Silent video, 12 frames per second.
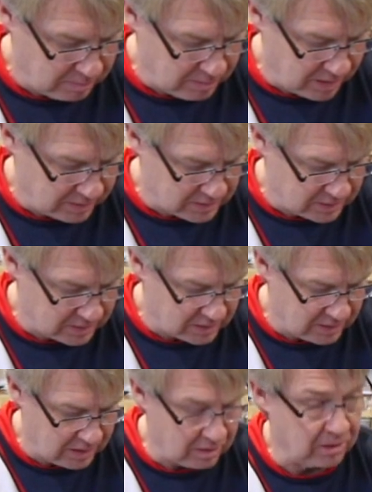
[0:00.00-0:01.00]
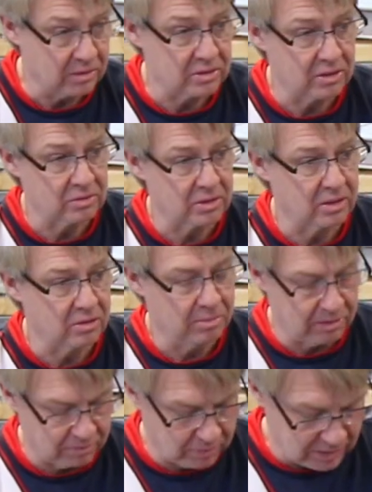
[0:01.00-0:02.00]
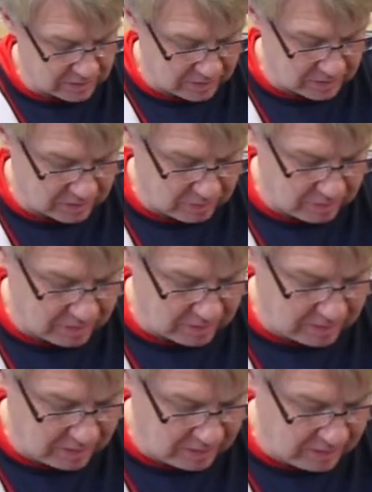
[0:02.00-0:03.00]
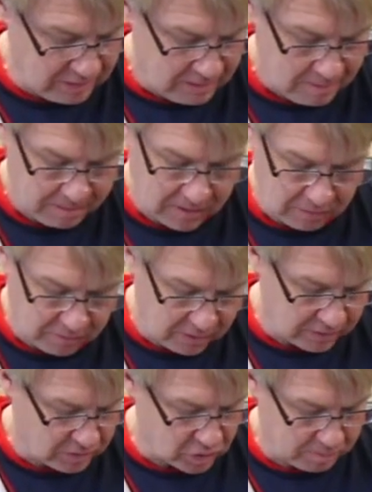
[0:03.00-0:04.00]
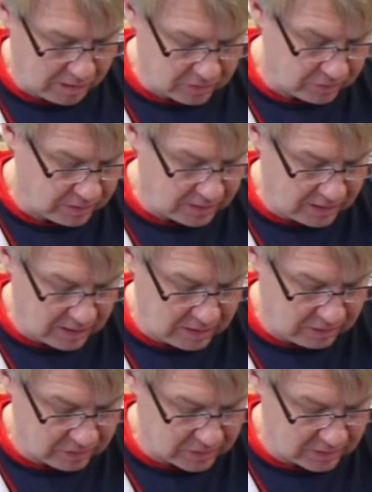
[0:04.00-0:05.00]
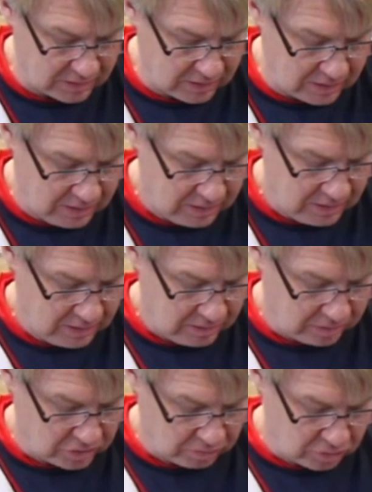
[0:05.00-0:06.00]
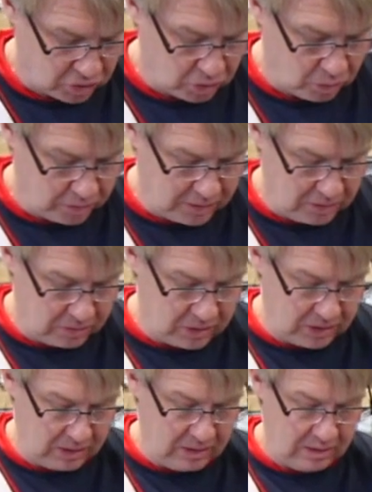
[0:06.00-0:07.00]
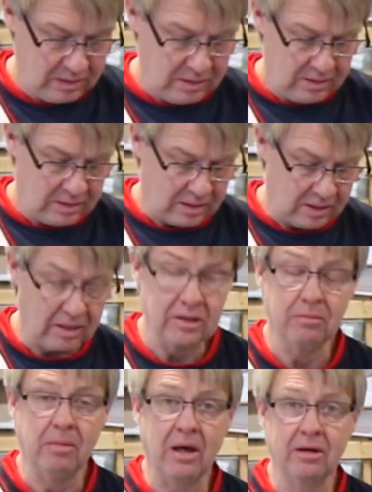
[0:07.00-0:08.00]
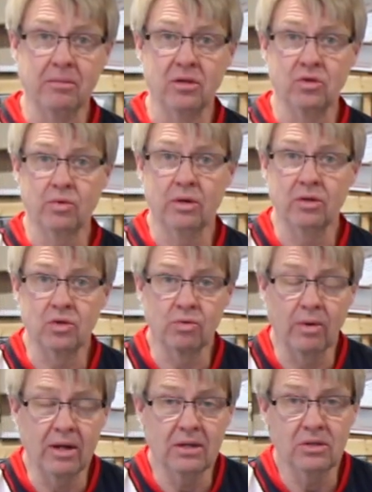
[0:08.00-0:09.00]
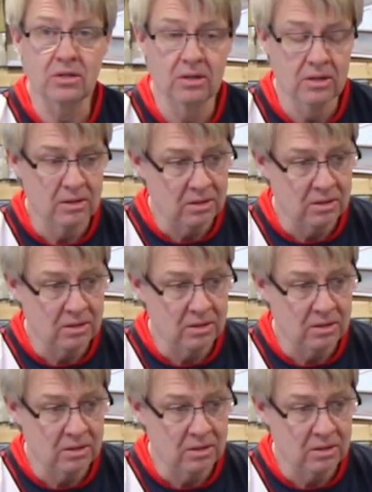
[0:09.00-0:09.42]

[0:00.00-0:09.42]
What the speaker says: about 68 hertz. There's a little bit of a resonance going on there. And if you look at the spectral decay, you'll see there's some stored energy at the bottom of the tweeter's range